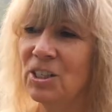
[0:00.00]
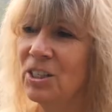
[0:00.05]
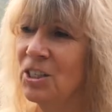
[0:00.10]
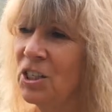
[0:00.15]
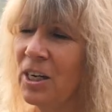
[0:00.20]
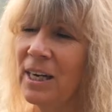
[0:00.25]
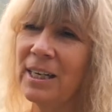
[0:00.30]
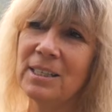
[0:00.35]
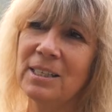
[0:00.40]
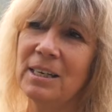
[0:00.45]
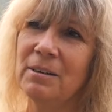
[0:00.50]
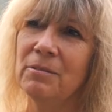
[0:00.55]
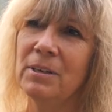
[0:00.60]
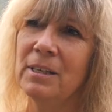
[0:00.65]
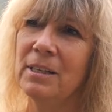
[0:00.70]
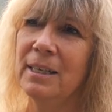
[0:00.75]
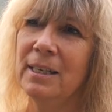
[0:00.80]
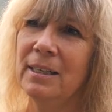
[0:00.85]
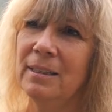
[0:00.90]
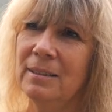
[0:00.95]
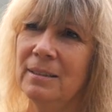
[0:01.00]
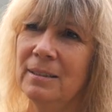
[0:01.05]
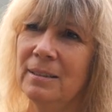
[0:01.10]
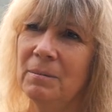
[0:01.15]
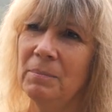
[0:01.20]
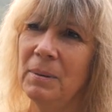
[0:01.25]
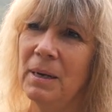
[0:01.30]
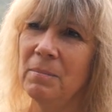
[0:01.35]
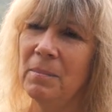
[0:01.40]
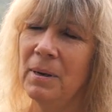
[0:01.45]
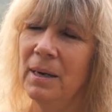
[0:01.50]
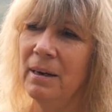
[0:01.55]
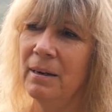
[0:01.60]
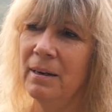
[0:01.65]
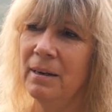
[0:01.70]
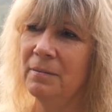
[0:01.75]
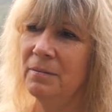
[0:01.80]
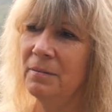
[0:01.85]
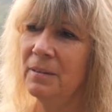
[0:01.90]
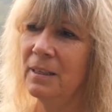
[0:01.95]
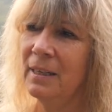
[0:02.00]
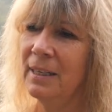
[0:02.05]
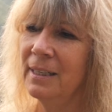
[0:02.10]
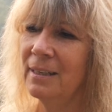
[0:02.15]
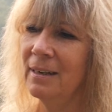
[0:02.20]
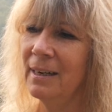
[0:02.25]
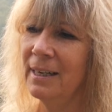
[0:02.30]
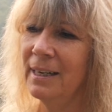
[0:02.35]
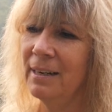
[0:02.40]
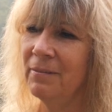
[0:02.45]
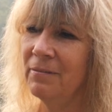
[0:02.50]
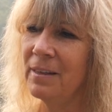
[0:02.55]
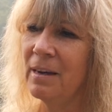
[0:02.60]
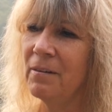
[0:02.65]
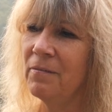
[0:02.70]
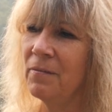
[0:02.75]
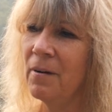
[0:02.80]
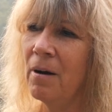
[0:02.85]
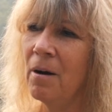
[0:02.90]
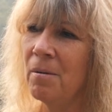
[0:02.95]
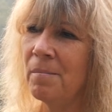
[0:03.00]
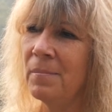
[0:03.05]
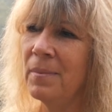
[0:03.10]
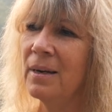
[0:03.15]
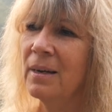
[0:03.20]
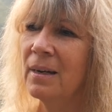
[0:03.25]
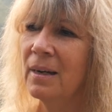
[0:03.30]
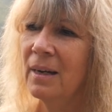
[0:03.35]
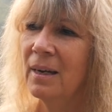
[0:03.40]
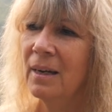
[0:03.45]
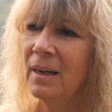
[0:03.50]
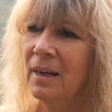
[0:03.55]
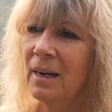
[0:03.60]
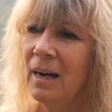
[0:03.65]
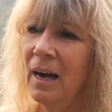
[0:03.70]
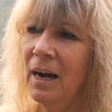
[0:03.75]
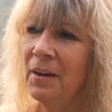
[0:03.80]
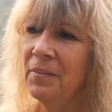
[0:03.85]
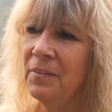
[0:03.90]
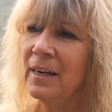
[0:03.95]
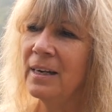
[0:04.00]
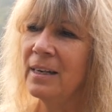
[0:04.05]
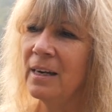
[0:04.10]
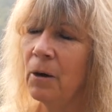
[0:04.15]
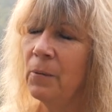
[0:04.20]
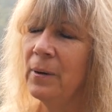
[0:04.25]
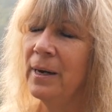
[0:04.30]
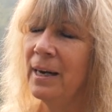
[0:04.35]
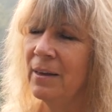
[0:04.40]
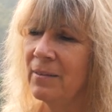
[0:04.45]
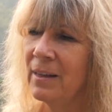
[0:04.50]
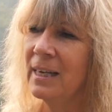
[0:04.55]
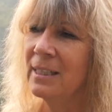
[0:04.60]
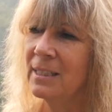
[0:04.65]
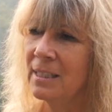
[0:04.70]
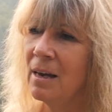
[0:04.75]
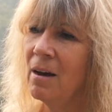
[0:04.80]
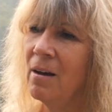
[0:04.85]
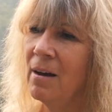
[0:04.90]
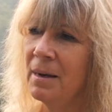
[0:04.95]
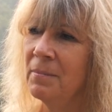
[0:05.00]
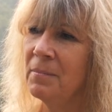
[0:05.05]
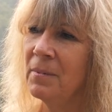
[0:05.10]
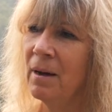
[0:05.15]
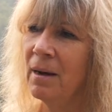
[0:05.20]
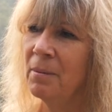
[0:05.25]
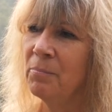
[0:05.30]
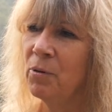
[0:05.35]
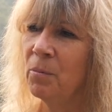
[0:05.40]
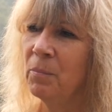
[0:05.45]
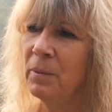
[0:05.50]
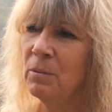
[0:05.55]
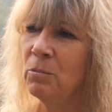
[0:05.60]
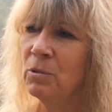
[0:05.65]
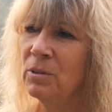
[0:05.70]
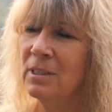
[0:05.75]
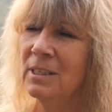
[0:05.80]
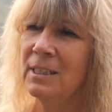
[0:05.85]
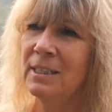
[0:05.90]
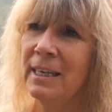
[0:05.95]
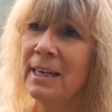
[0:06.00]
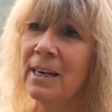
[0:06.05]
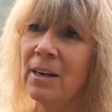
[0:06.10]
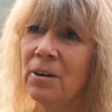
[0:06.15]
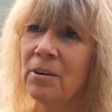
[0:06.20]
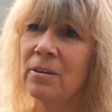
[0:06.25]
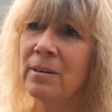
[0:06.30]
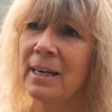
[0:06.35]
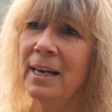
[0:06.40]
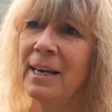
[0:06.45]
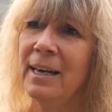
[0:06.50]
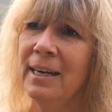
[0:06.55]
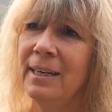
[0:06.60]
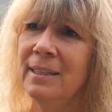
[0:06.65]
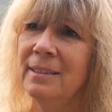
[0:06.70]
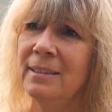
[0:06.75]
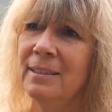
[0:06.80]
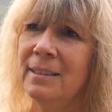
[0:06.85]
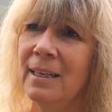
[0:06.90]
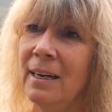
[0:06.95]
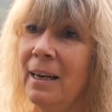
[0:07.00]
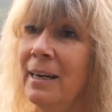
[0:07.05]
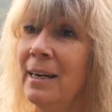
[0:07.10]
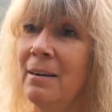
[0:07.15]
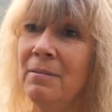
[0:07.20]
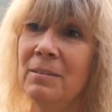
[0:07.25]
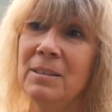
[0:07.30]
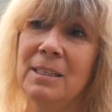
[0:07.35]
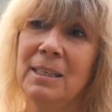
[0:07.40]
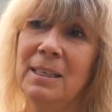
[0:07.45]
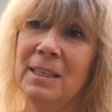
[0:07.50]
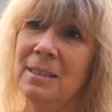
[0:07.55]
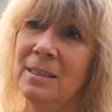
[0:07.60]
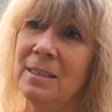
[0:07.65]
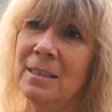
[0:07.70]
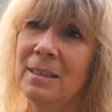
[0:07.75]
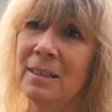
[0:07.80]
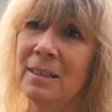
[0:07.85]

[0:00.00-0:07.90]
just changed everything about my life, and I, I left that farm. I think knowing at that time that I probably wouldn't see her again, and I never did.